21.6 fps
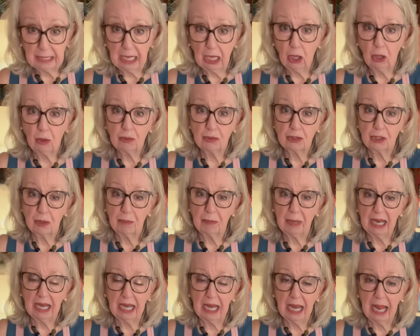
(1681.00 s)
I hope
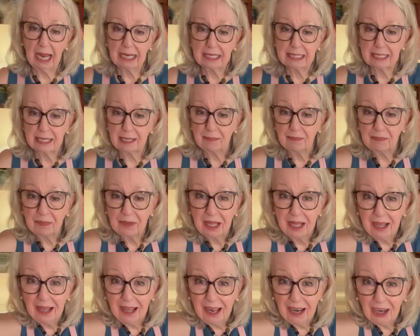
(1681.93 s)
somebody likes it.
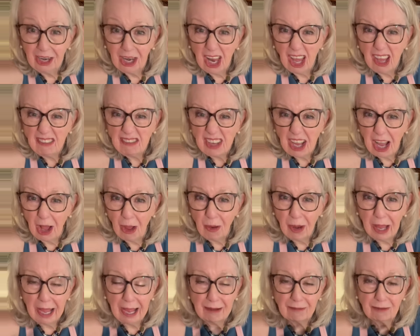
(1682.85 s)
Love y'all.
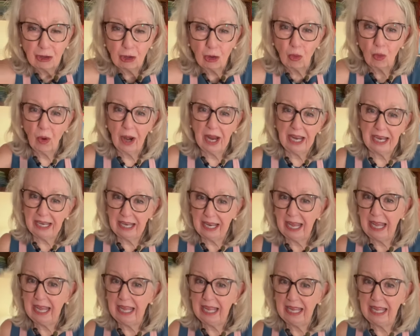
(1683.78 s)
Have a great
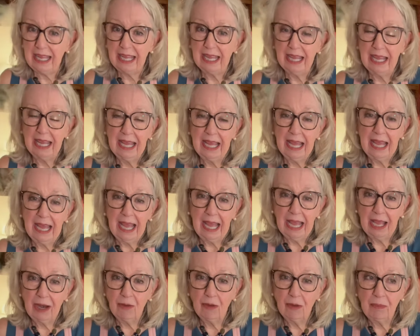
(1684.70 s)
day.
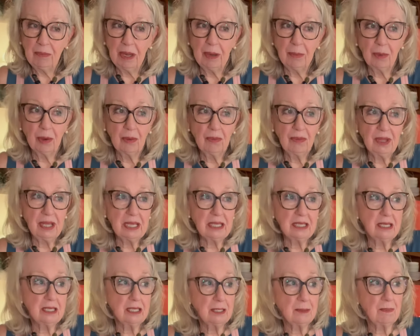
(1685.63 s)
And remember,
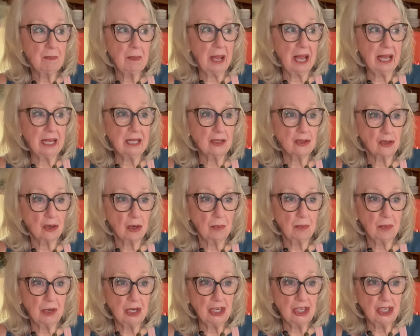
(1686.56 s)
this is Pastor
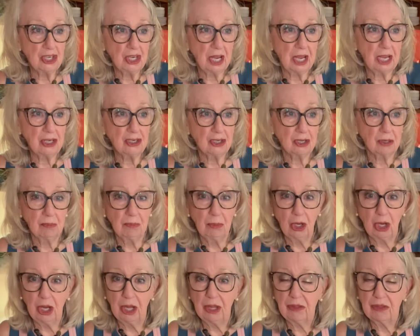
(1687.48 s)
Appreciation
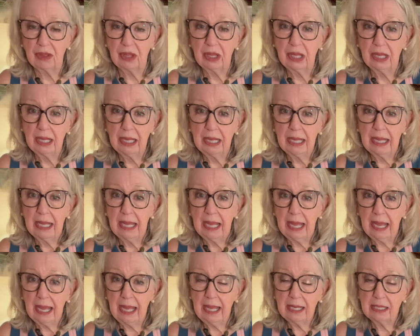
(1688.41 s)
Month.
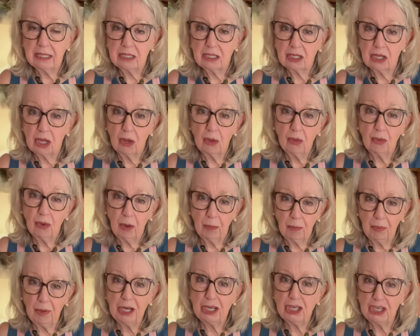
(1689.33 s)
And so
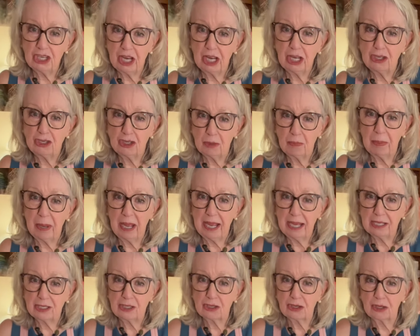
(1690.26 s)
appreciate you,
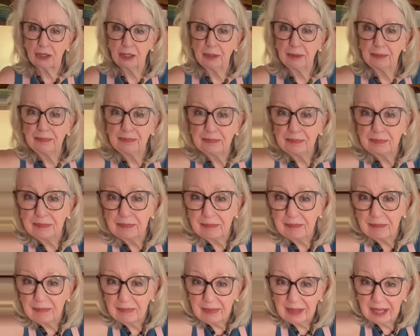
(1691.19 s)
Pastor.
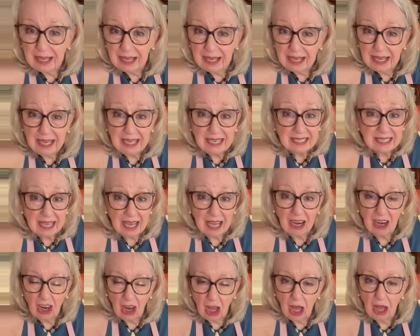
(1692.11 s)
He's got a
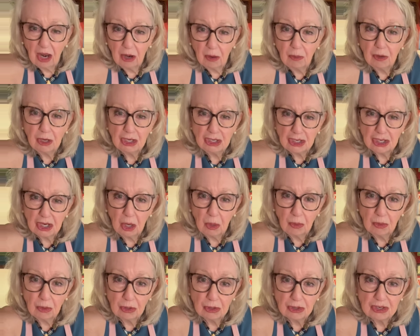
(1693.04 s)
lot on his
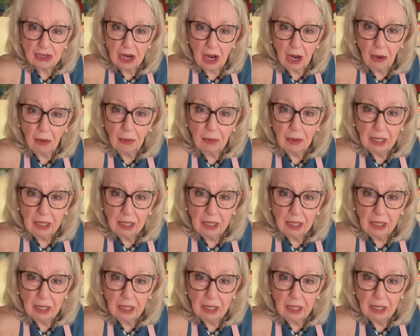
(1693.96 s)
shoulders, y'all.